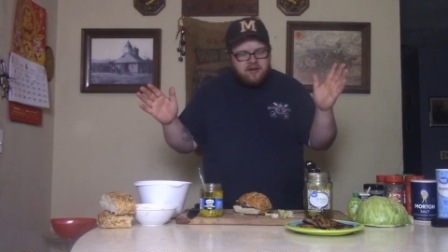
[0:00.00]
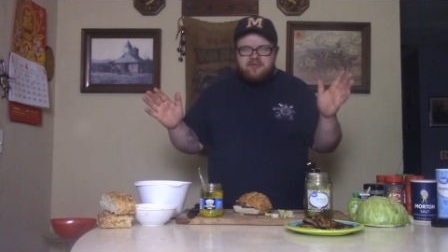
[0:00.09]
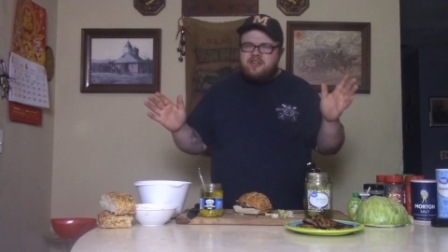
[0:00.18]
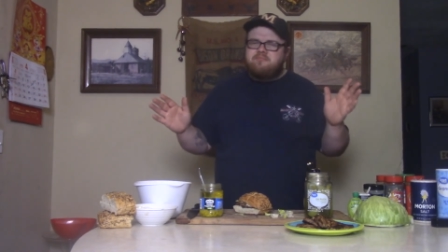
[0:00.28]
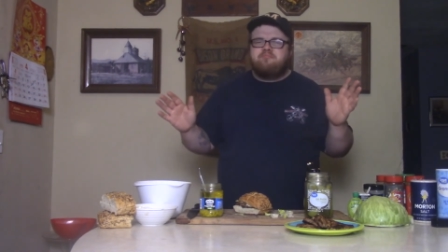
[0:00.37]

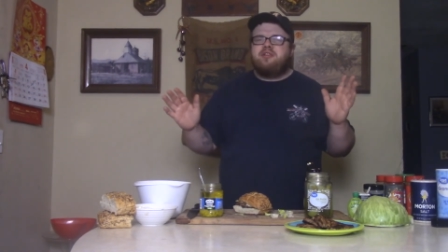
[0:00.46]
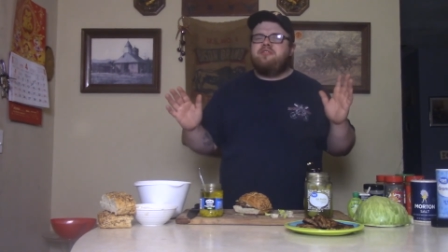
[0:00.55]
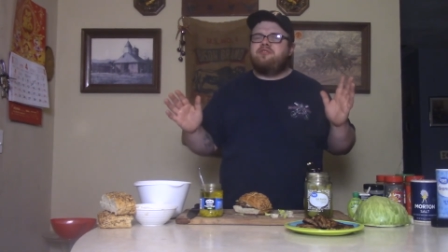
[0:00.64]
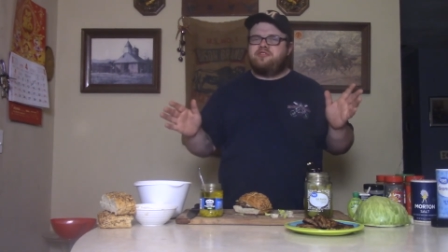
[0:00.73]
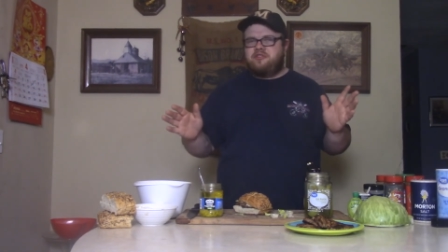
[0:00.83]
something
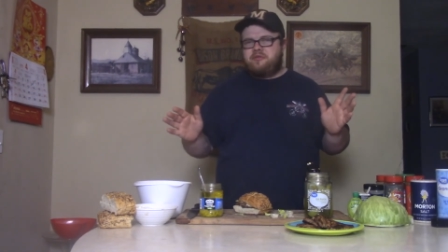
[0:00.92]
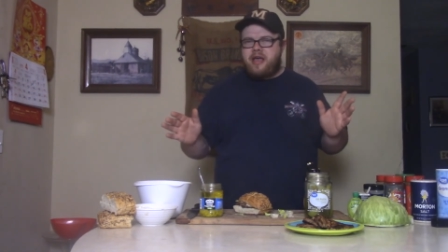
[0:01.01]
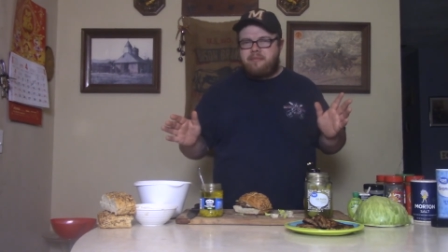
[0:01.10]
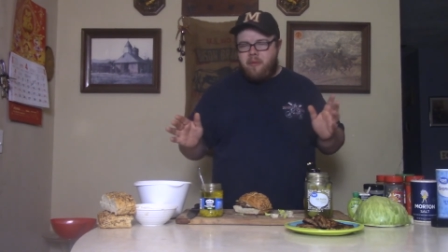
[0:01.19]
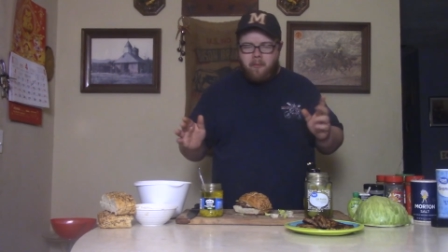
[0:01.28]
beautiful is going to
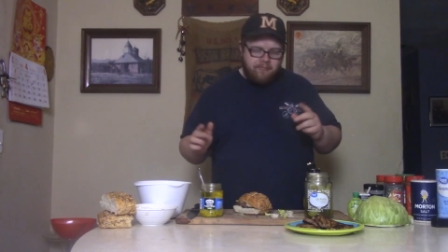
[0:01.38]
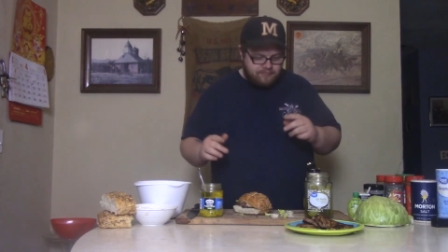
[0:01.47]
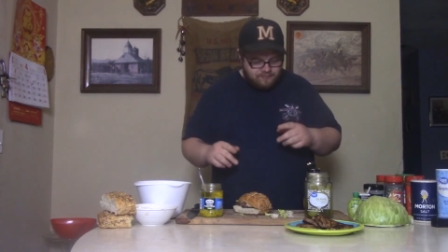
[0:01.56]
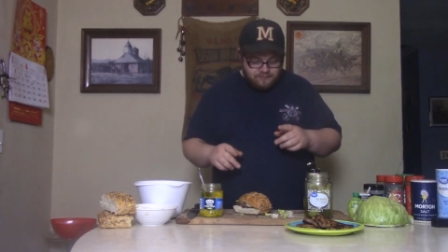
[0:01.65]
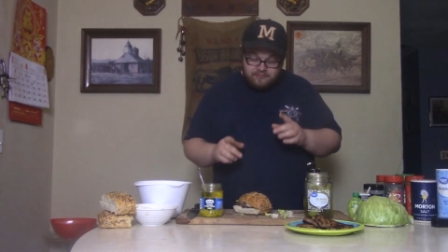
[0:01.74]
happen.
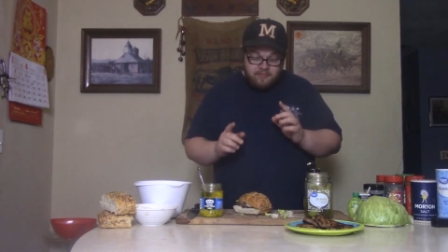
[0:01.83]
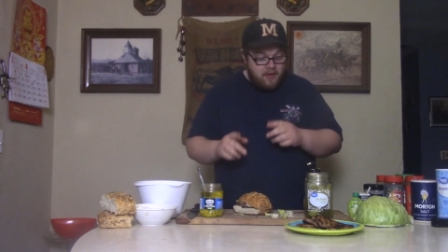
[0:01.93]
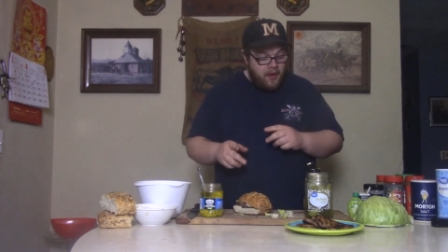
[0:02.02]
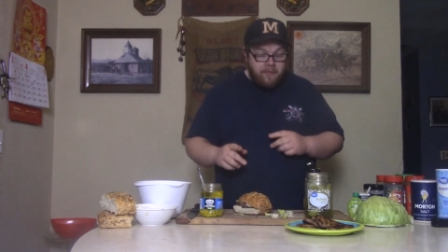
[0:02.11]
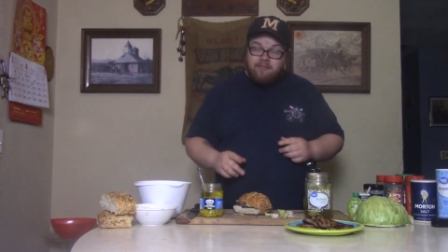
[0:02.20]

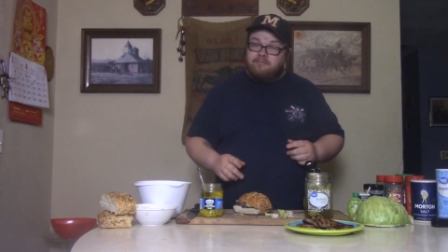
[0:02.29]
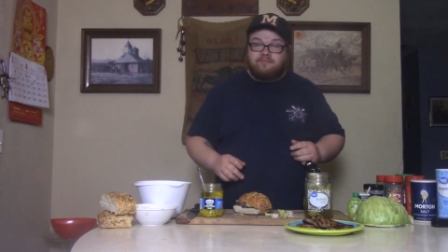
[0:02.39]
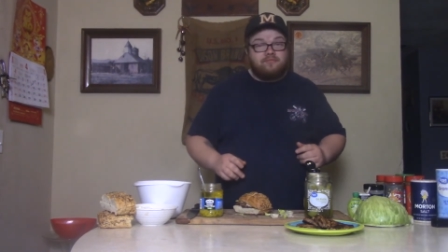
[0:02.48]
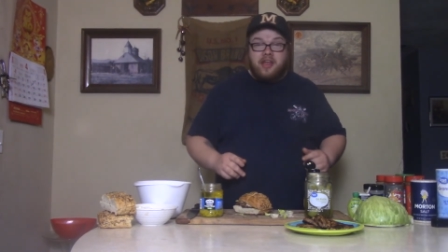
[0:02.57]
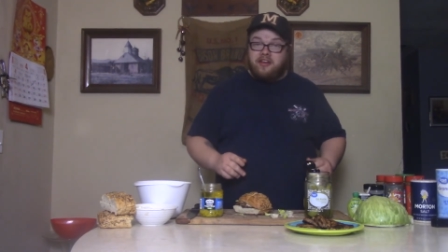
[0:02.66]

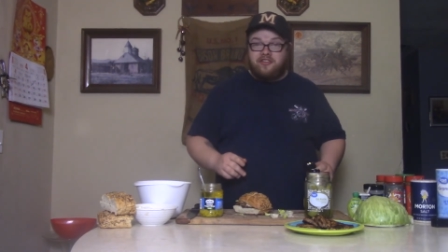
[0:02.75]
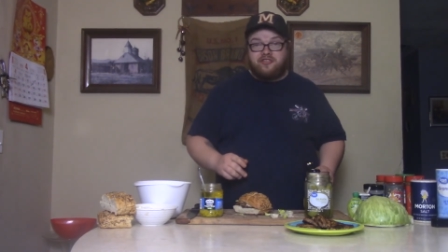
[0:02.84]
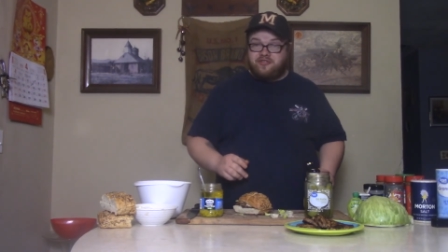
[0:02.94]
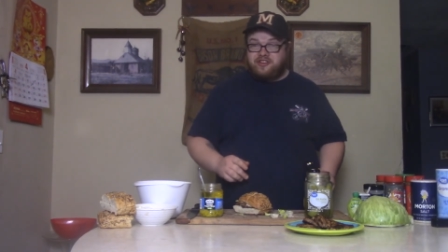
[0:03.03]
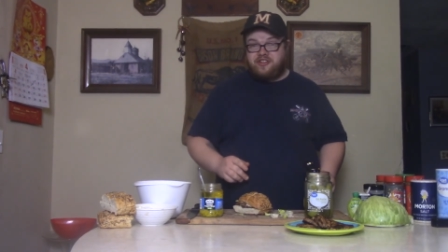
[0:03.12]
And it
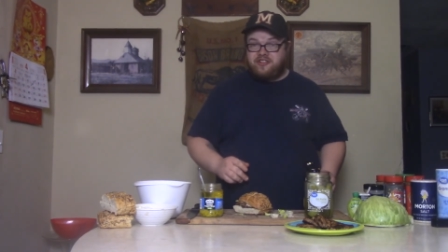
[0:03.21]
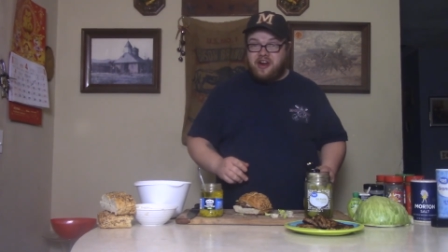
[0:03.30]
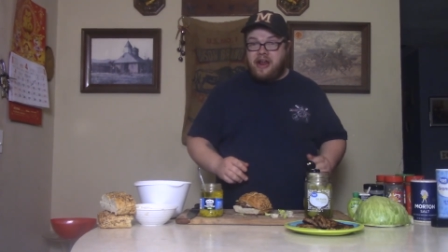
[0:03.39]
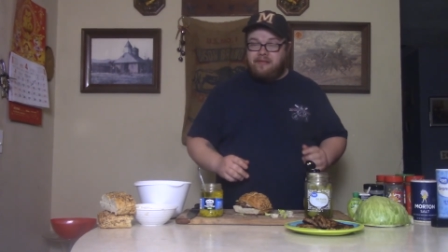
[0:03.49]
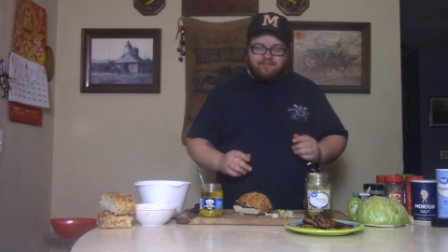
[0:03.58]
sure did
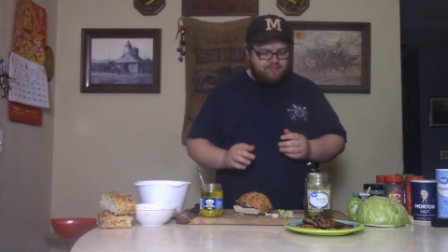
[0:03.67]
tonight.